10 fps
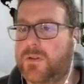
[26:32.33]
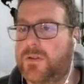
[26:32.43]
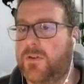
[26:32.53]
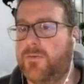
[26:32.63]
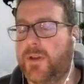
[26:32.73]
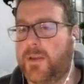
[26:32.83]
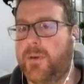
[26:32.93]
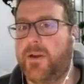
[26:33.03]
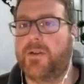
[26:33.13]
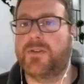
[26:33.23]
software
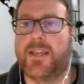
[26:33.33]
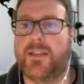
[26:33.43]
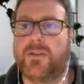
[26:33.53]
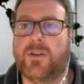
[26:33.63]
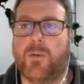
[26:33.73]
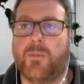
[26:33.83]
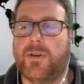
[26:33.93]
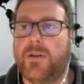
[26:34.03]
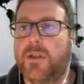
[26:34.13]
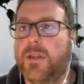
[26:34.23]
components and common